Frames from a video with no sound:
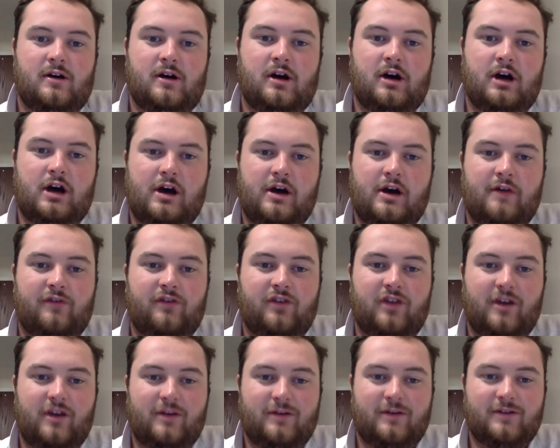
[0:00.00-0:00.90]
If
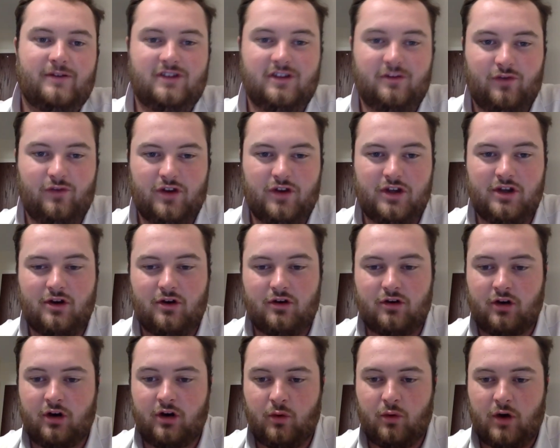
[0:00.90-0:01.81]
you haven't seen the
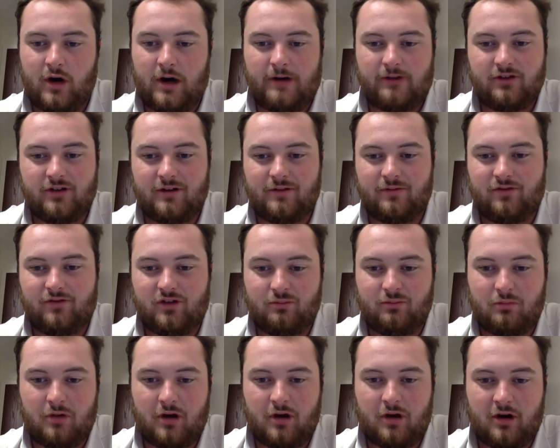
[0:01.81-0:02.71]
video, go watch it of
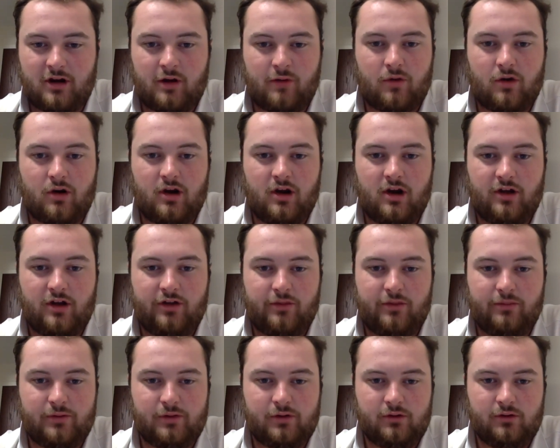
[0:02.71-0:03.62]
Jim Montgomery on
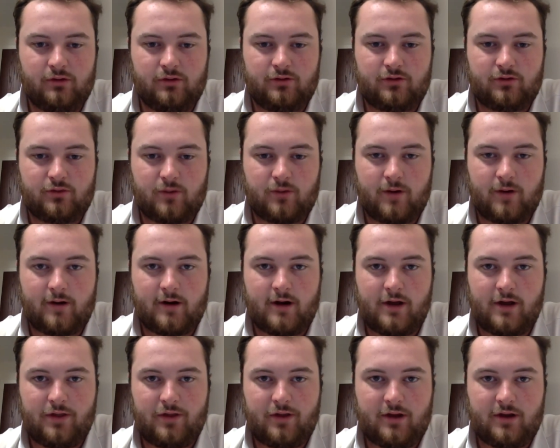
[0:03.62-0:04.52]
the Blues
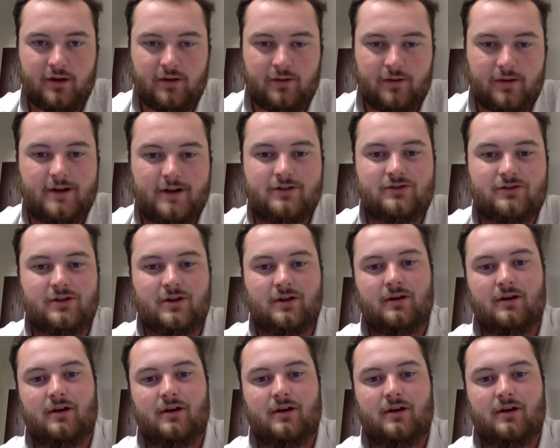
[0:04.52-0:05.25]
Twitter, I think it was.